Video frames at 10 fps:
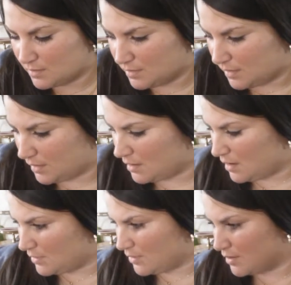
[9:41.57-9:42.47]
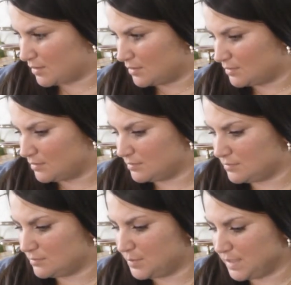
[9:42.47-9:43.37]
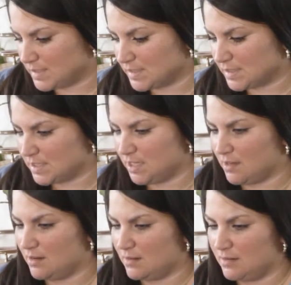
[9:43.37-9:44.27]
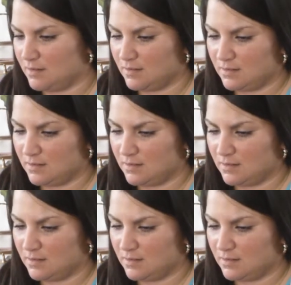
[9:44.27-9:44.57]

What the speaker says: the other pieces here